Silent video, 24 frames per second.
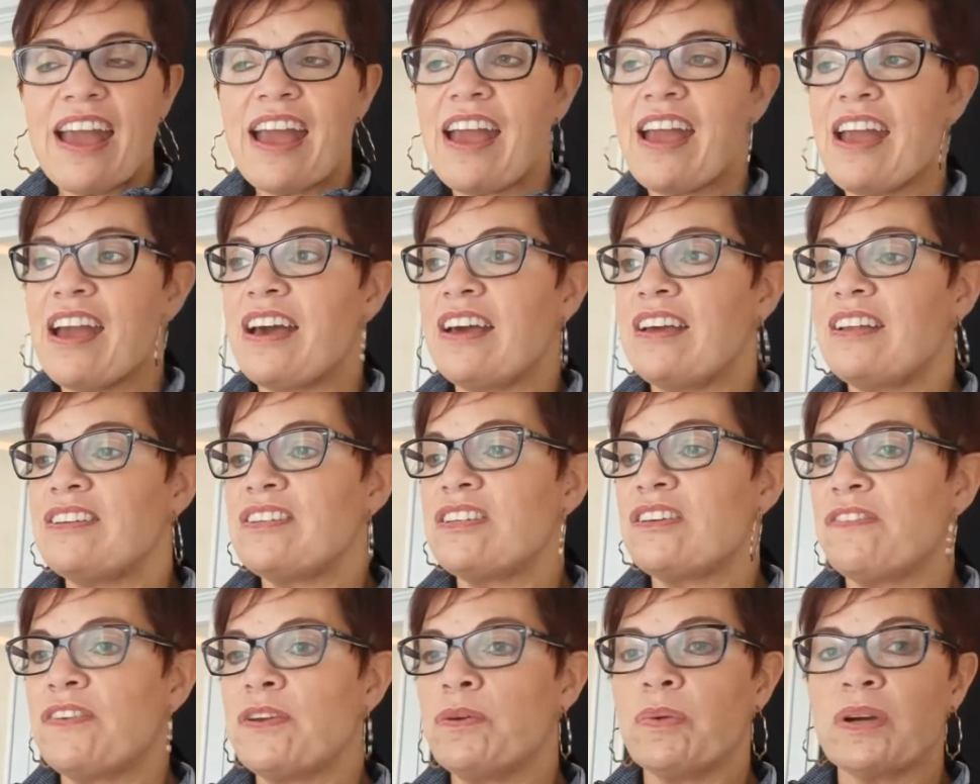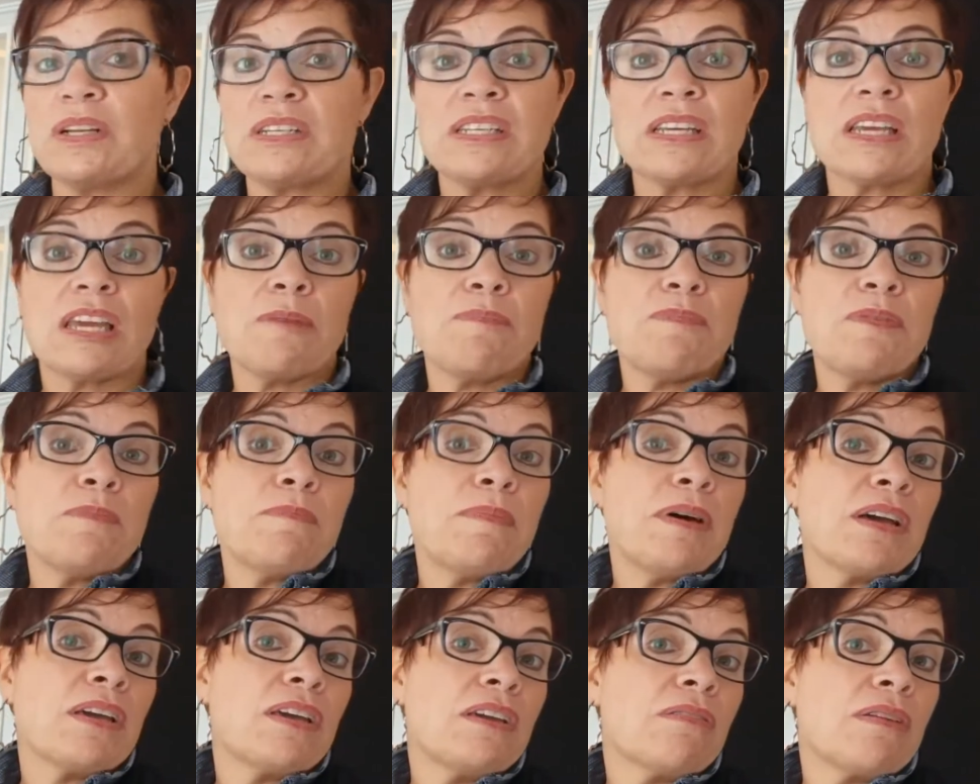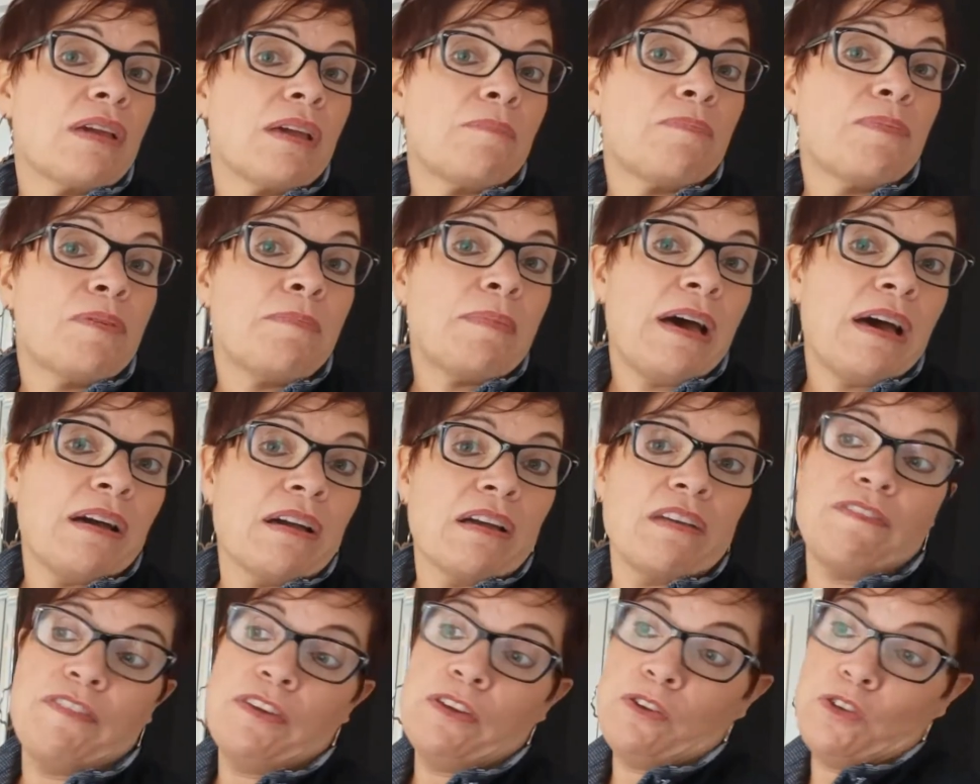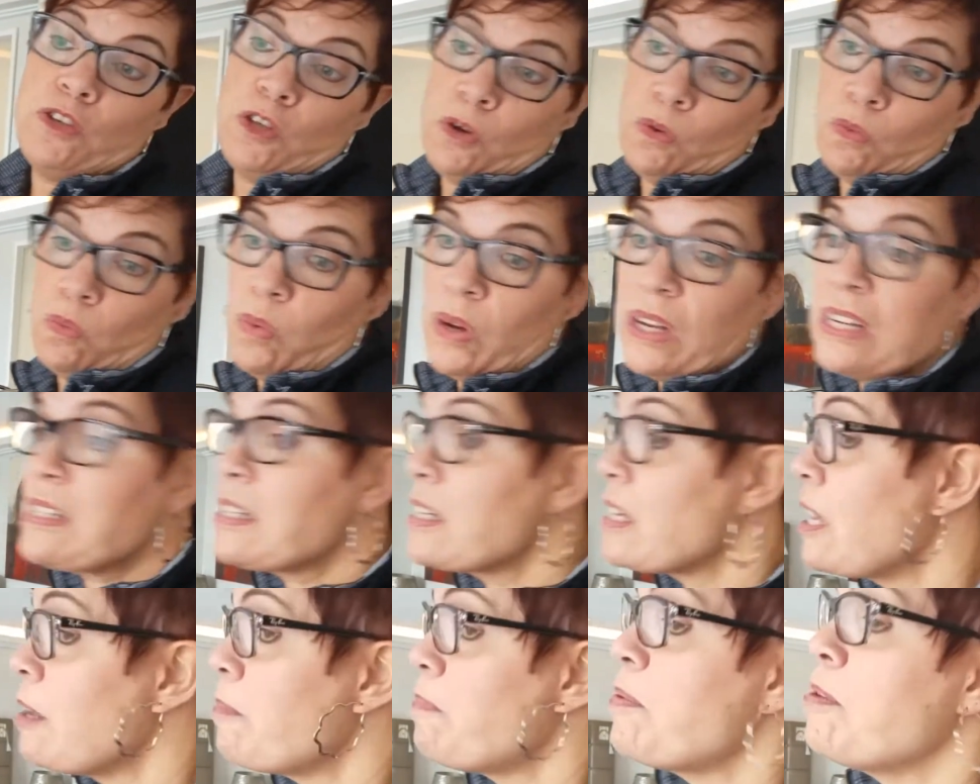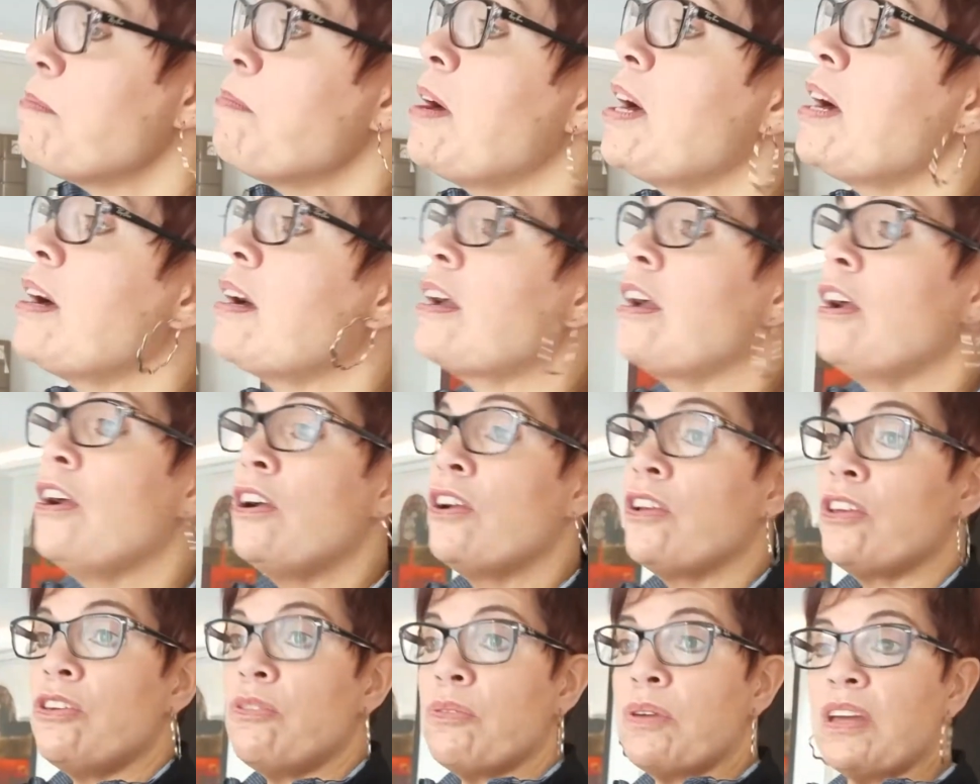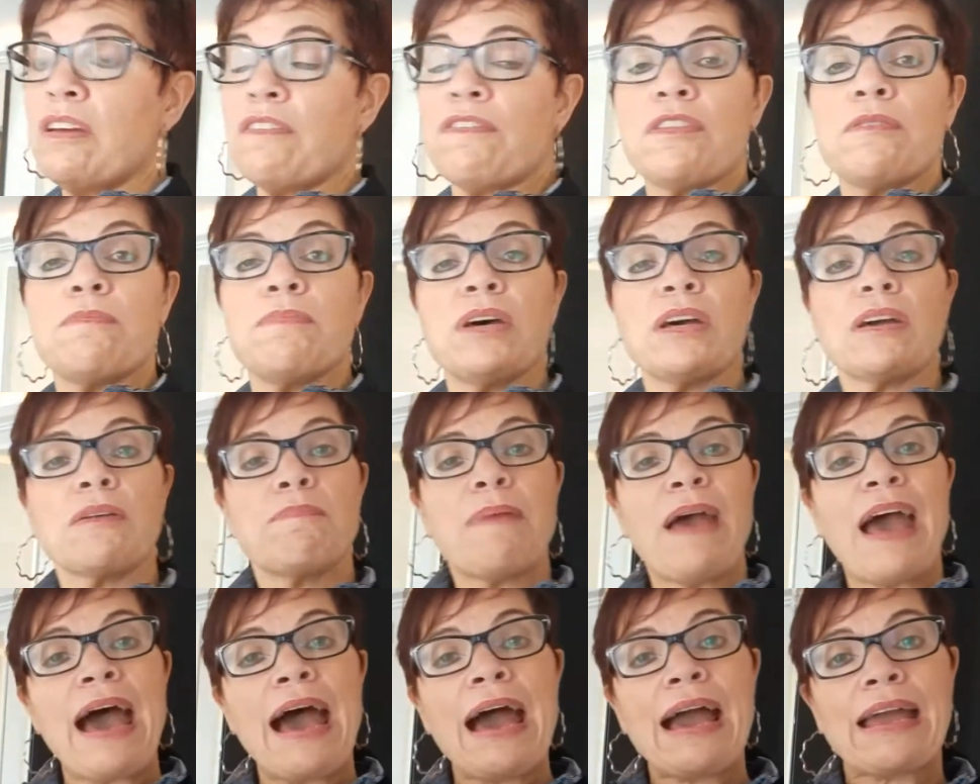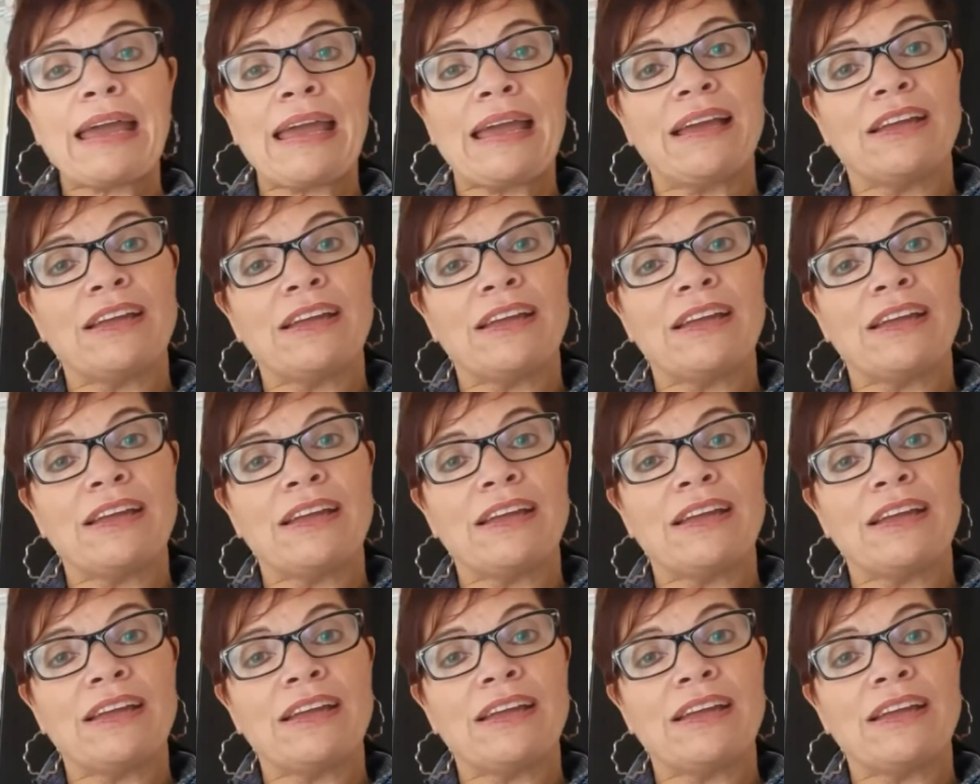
And if you want to keep the mug, you keep the mug. If you don't want to keep the mug, you give the mug back